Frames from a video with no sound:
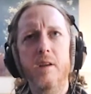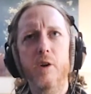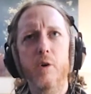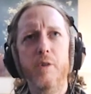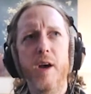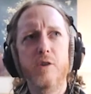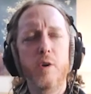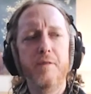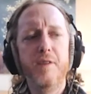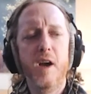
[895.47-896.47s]
you know that
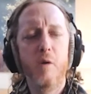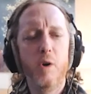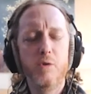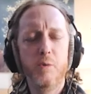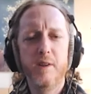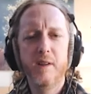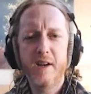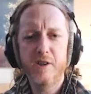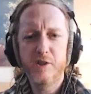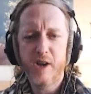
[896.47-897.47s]
sort of thing. I worked with a
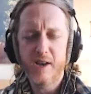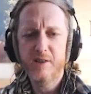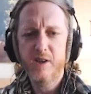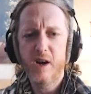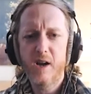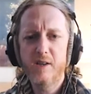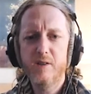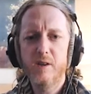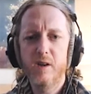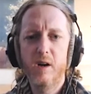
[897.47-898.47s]
lot of jazz
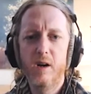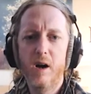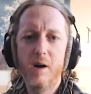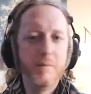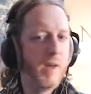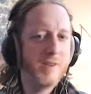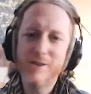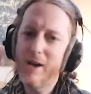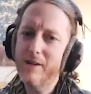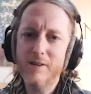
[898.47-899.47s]
guys. Uh, I'm not a
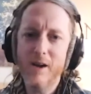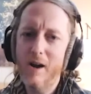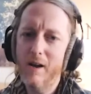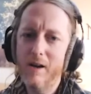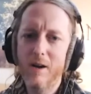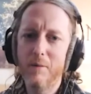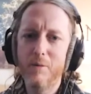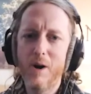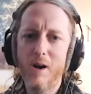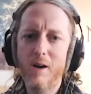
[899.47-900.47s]
jazz guy. I'm a
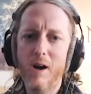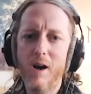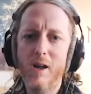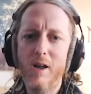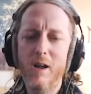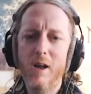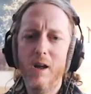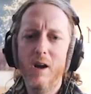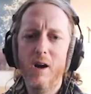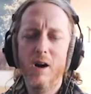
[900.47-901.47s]
rock guy.
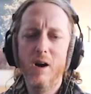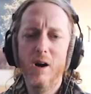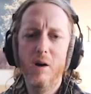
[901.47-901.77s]
Yep.